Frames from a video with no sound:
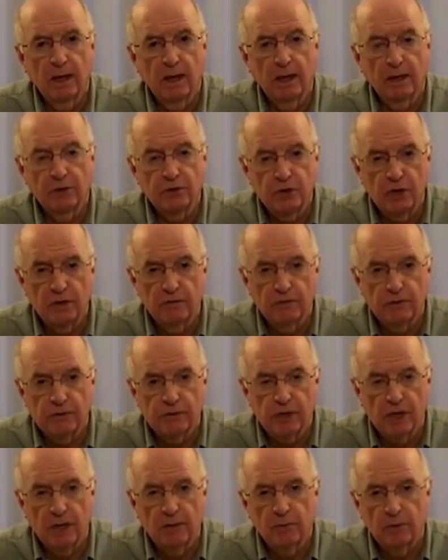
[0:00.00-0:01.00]
and achieve
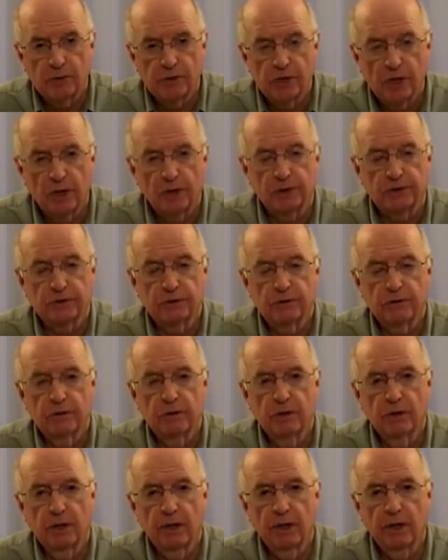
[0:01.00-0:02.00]
the same results
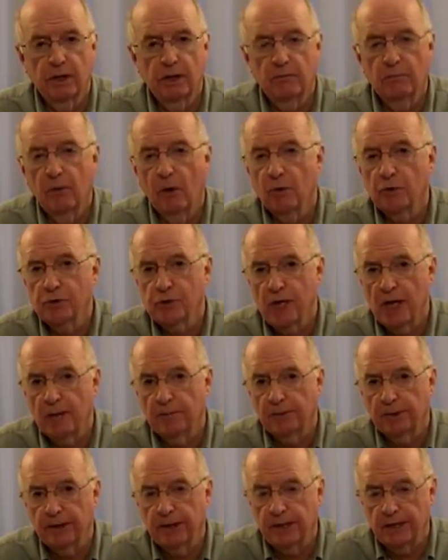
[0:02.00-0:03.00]
in most
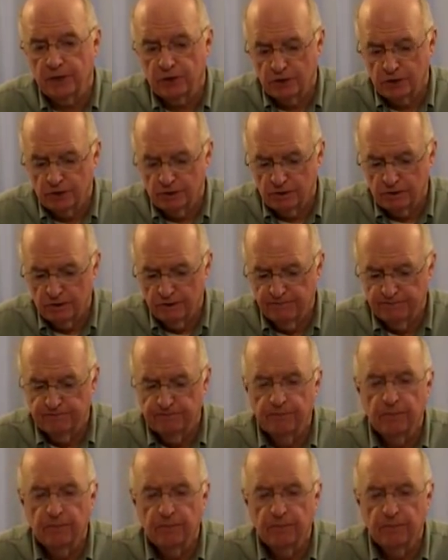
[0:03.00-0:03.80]
applications.